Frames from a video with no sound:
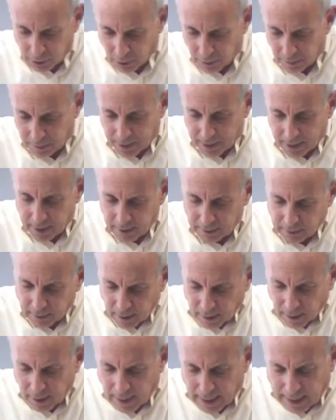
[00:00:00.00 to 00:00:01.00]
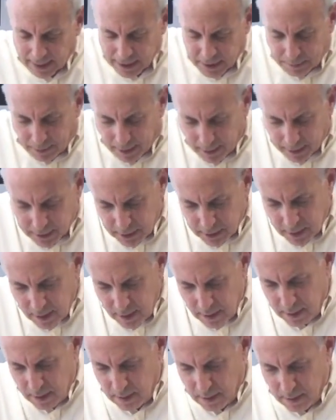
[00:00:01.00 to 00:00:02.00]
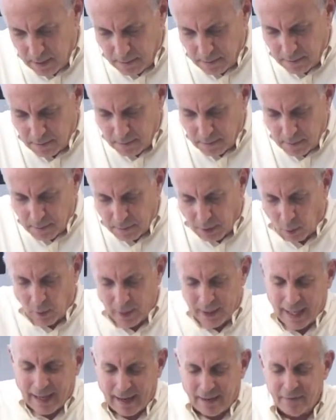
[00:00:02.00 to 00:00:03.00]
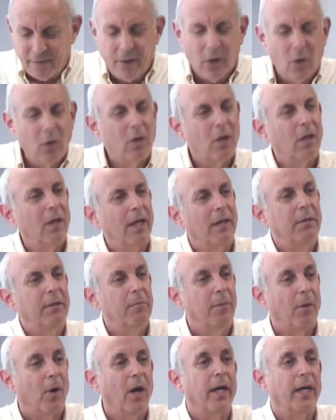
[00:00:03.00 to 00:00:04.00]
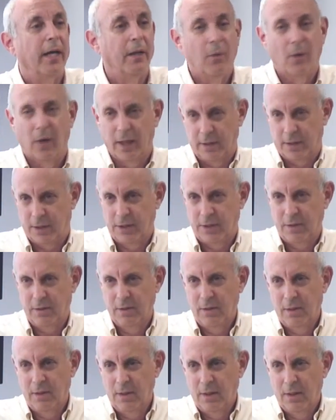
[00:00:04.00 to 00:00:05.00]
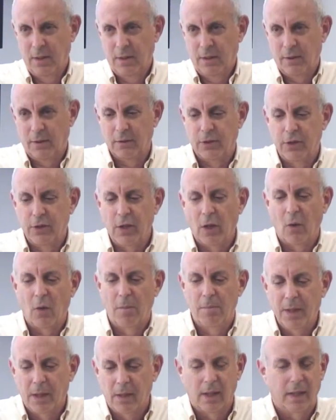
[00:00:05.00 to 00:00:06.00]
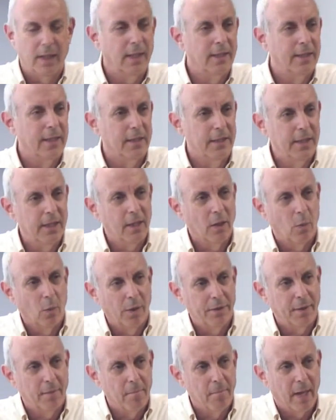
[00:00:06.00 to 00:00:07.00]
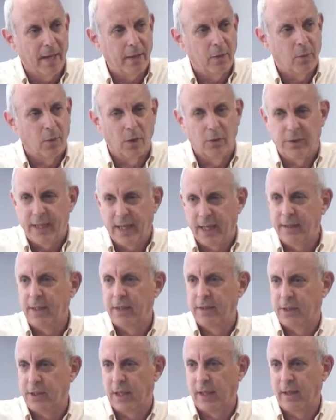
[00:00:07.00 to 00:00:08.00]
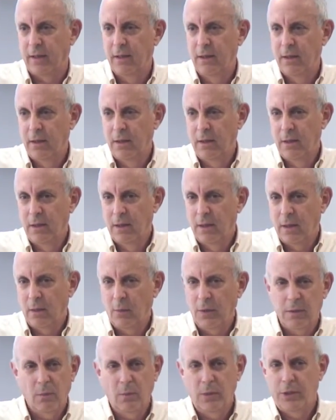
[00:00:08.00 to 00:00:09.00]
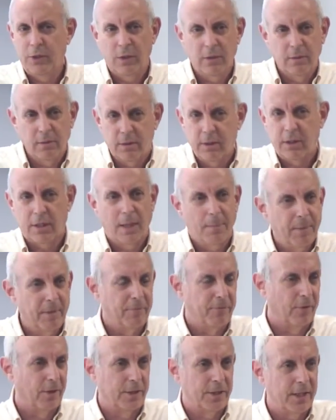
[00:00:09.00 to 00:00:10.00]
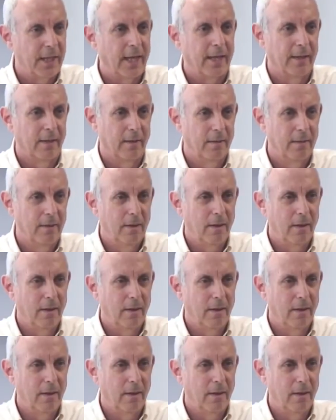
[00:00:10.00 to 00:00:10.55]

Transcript: European aspects. But when you have no collective bargaining rights, there's no ability to deal with the micro tendency. And we shouldn't skip it for a second.